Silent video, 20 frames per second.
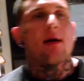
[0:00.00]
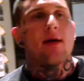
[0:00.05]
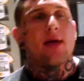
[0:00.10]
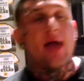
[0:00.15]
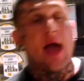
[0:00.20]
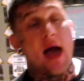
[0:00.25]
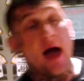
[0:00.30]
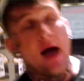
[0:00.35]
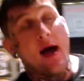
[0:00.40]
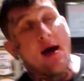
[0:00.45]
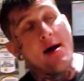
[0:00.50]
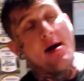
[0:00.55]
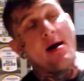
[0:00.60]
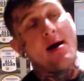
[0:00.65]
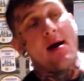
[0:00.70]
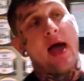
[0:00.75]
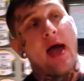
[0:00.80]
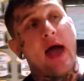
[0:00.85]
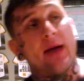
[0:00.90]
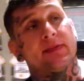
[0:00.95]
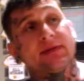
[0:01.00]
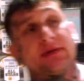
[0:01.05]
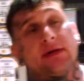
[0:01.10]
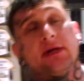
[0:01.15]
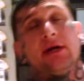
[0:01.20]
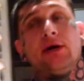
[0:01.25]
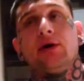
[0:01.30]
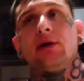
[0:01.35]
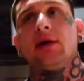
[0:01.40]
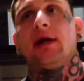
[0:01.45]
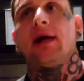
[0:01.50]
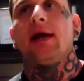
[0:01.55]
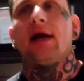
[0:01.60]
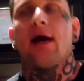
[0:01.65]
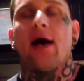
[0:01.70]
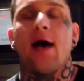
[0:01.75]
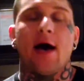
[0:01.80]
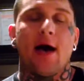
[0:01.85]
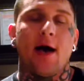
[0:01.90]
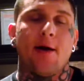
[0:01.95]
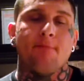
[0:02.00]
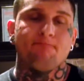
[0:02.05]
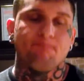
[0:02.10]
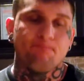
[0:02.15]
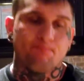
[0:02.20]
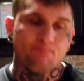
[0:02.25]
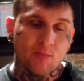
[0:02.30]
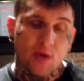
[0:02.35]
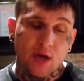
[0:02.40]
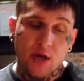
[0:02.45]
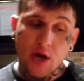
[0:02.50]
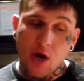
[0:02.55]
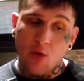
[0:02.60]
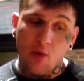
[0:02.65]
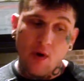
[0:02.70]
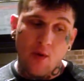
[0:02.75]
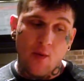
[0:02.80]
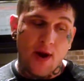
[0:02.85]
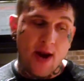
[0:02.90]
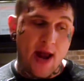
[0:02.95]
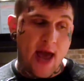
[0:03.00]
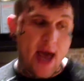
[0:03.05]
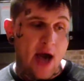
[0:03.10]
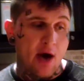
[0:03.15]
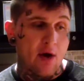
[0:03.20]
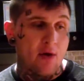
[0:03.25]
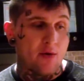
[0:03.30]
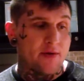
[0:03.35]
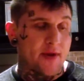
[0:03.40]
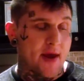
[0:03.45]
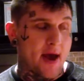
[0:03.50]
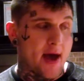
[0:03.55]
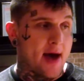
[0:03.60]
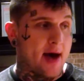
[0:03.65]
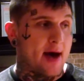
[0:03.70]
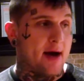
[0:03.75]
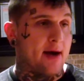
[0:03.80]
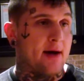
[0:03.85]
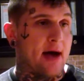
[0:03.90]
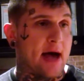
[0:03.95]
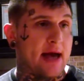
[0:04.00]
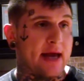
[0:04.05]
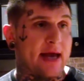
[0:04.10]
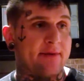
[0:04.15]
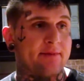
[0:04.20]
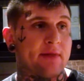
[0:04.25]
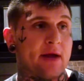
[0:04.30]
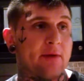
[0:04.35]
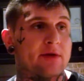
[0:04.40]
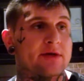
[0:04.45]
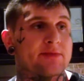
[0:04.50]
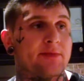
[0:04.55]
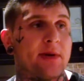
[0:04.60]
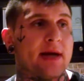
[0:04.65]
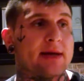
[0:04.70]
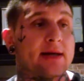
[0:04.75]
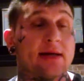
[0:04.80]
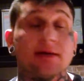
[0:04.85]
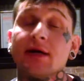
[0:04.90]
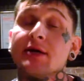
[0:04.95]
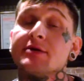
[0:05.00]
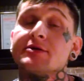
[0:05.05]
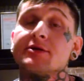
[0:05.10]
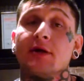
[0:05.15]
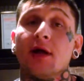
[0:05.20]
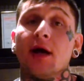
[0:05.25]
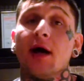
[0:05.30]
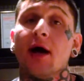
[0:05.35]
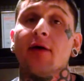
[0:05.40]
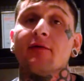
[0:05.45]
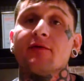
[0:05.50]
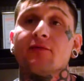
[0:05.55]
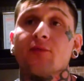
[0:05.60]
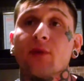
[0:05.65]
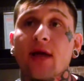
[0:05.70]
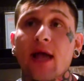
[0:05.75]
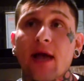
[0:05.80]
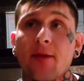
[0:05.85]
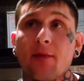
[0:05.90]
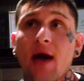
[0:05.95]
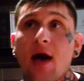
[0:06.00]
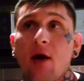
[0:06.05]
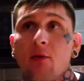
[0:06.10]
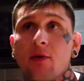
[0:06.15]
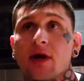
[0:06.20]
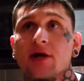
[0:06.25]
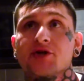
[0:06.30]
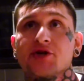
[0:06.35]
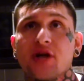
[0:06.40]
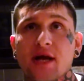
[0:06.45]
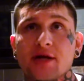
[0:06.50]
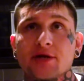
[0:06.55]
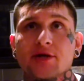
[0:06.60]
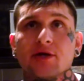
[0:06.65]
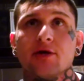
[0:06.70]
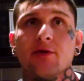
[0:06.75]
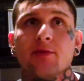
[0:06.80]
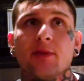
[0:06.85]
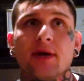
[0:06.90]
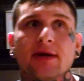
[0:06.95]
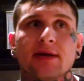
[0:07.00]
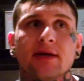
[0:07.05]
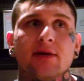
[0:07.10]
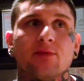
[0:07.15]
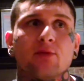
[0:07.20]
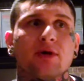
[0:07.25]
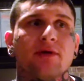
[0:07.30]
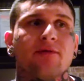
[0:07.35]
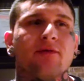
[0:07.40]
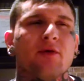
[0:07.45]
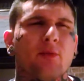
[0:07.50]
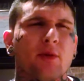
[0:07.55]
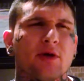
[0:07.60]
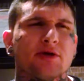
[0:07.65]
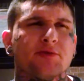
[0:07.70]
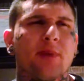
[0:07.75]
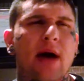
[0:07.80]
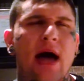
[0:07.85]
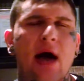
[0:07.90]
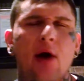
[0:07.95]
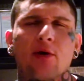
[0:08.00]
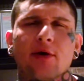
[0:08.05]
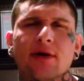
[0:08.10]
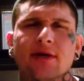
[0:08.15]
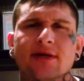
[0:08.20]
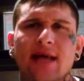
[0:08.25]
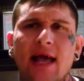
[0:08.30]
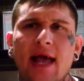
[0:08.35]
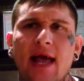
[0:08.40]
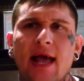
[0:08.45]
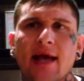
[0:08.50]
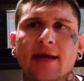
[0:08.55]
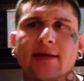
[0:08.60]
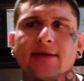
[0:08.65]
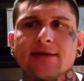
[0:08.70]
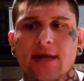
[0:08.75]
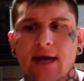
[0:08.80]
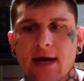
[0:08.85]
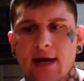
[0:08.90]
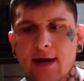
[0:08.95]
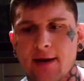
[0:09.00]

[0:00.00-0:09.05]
yeah, absolutely. You know, we went out. I gave him that respect. I touched gloves. We came out. We exchanged a little bit. Didn't really feel much power in his hands.